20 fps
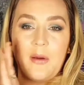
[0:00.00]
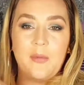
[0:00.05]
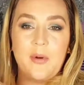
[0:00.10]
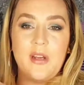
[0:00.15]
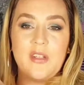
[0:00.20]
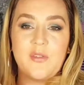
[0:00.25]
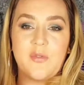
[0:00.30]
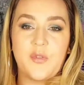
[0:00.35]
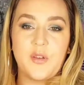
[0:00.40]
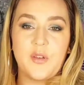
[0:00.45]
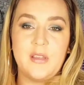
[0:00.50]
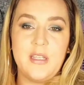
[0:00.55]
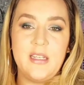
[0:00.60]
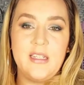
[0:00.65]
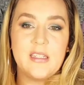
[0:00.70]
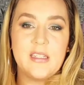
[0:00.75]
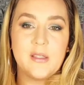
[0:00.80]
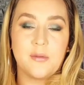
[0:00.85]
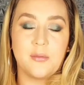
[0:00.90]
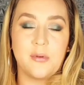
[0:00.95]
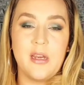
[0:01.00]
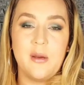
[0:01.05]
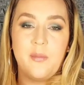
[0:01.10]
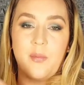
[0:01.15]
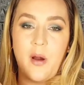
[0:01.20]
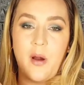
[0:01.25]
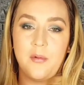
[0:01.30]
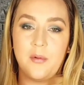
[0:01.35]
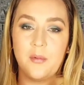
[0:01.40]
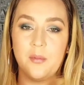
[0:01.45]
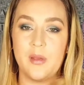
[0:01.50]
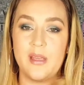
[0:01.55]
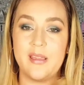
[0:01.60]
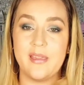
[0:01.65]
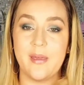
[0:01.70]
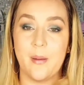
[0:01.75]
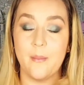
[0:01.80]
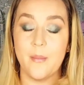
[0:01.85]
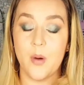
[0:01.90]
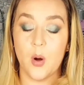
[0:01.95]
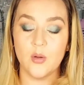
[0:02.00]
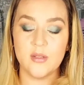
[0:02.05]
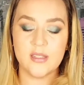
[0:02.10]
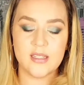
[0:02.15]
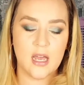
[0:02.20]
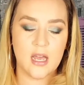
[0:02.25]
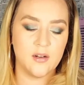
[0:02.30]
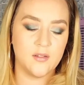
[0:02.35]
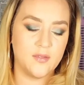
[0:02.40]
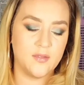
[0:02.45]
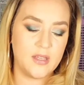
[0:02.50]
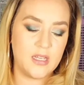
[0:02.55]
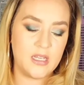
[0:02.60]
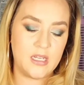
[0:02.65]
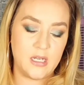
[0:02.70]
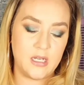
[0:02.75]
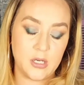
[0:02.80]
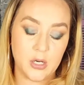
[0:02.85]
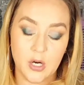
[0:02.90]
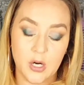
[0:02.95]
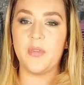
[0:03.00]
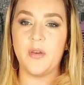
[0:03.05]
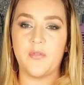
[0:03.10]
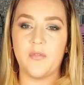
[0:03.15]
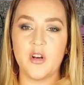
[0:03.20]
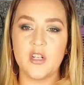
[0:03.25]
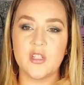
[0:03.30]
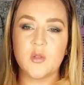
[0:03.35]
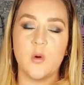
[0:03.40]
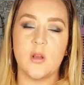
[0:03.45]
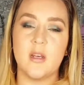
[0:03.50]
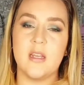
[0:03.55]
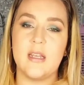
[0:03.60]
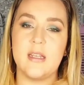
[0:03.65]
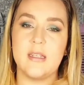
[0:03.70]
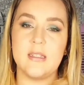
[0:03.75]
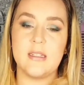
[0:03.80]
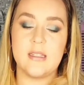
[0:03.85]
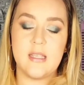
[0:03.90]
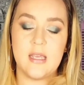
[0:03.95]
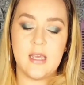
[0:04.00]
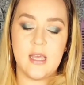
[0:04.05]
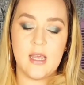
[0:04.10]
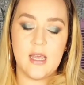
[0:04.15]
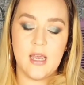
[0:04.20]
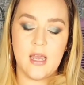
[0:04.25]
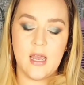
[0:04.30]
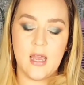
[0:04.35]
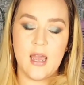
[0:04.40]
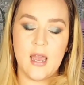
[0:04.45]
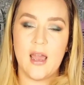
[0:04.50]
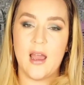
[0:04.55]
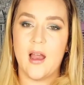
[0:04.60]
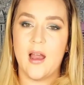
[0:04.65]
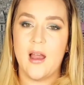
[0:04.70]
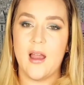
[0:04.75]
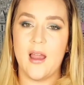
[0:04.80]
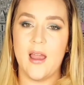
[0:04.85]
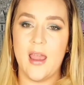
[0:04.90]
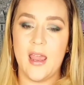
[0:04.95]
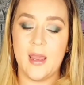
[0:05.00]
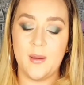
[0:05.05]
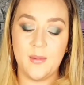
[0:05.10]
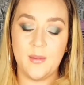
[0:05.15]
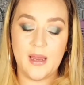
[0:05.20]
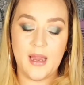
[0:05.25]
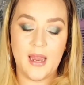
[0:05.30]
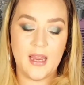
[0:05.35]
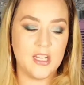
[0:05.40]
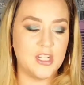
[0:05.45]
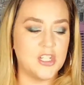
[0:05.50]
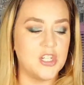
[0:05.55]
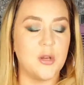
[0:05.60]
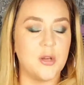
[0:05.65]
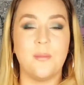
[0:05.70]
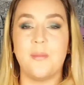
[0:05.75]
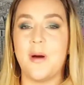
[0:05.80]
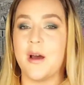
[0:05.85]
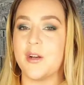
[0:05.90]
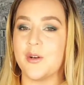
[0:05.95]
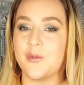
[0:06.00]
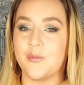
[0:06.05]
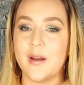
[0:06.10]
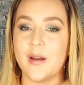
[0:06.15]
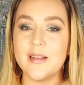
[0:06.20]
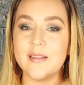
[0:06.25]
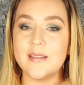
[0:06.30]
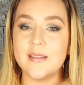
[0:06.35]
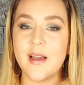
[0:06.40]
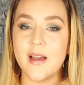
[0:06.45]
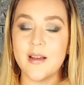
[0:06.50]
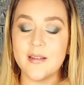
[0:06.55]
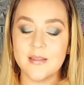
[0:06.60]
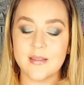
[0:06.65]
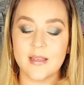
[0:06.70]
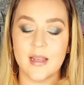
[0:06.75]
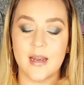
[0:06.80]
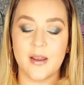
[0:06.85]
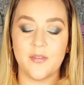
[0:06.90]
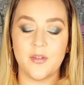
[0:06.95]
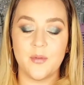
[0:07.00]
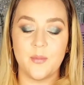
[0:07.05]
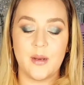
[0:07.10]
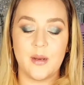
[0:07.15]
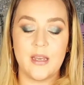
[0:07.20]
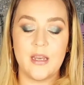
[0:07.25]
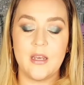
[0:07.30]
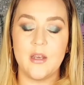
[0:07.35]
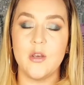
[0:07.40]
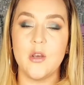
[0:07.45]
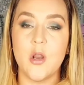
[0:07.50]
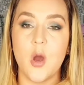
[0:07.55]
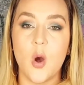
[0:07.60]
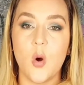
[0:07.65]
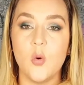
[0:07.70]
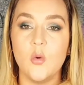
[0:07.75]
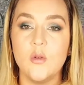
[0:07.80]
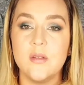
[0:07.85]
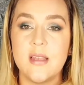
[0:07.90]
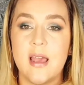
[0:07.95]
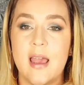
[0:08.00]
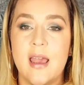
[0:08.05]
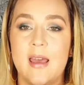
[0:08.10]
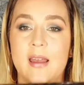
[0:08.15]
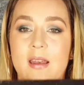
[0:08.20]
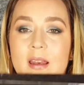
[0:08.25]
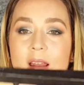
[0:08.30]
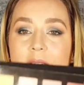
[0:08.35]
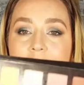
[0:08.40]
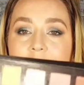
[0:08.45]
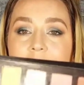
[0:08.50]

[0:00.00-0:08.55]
I reach for these three probably the most out of the year. The first one is the ABH Modern Renaissance that everybody knows and